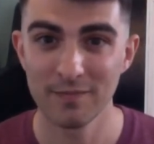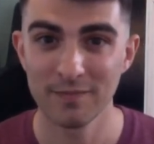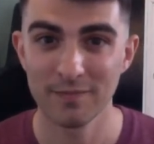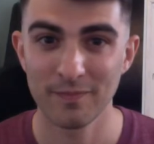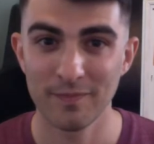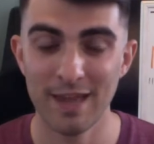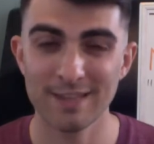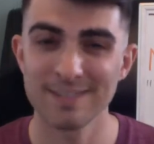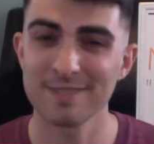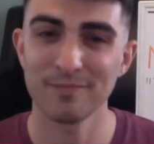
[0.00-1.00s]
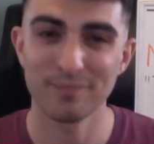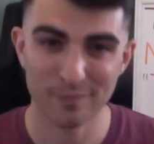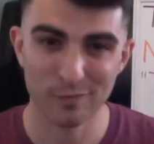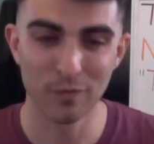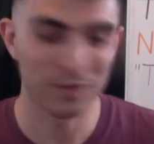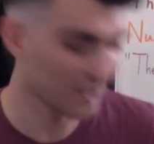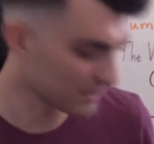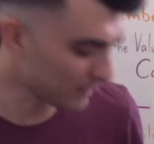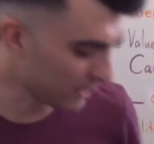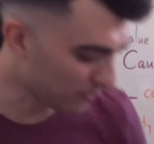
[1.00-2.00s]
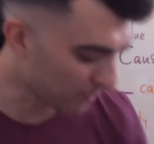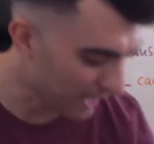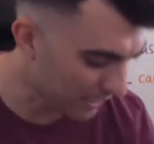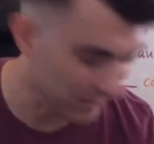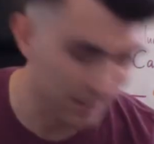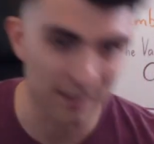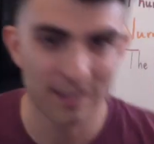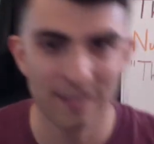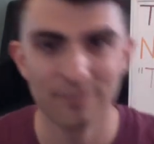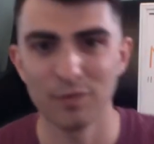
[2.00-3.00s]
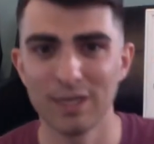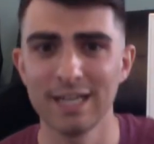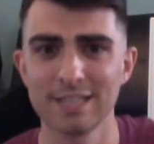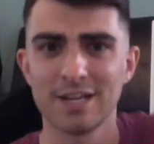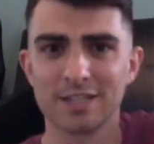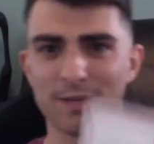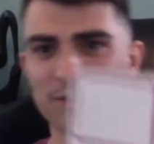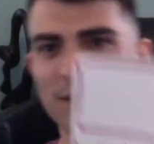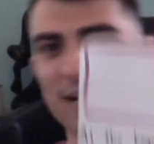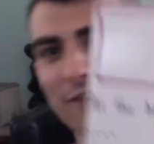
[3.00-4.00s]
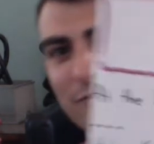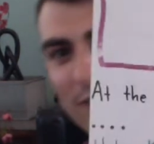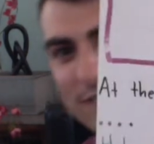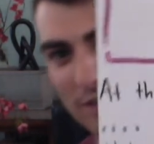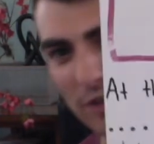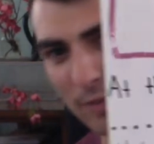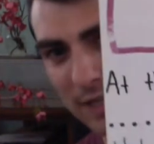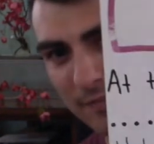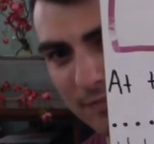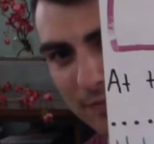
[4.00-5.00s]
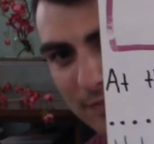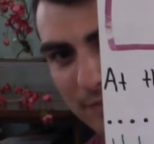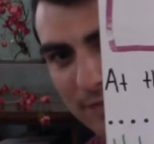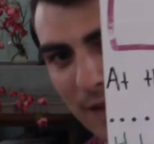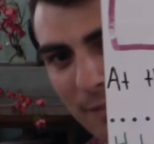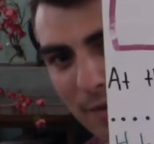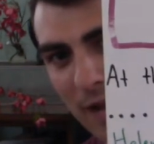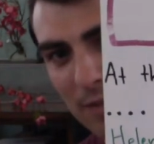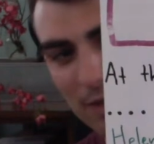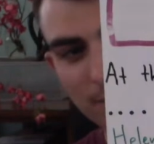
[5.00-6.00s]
And when we talked about her plot there, we kind of talked about the conflict a little bit. That problem,